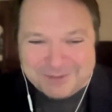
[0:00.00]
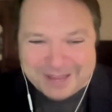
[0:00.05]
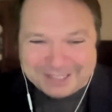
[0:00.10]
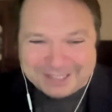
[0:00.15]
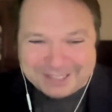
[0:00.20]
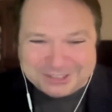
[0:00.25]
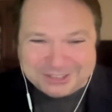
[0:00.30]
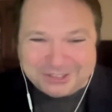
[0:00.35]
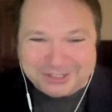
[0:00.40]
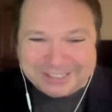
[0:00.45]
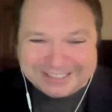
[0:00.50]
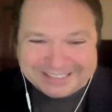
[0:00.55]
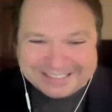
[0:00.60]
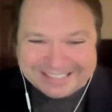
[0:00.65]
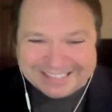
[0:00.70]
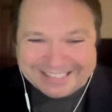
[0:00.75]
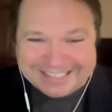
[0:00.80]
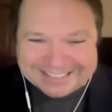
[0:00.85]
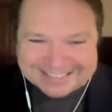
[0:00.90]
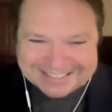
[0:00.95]
and make sure
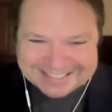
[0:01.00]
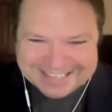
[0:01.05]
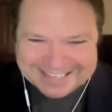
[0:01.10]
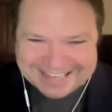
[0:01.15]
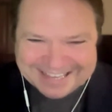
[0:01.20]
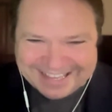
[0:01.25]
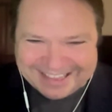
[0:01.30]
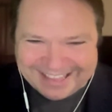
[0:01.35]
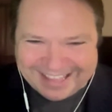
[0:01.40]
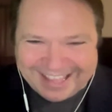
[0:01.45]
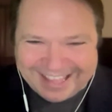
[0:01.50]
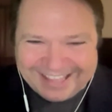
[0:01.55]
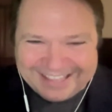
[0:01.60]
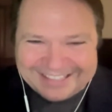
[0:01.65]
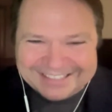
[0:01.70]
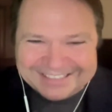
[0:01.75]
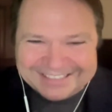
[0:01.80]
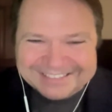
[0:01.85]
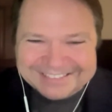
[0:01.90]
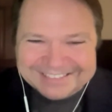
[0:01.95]
it didn't say
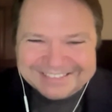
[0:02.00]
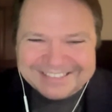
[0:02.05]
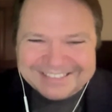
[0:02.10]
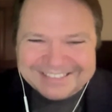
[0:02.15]
that.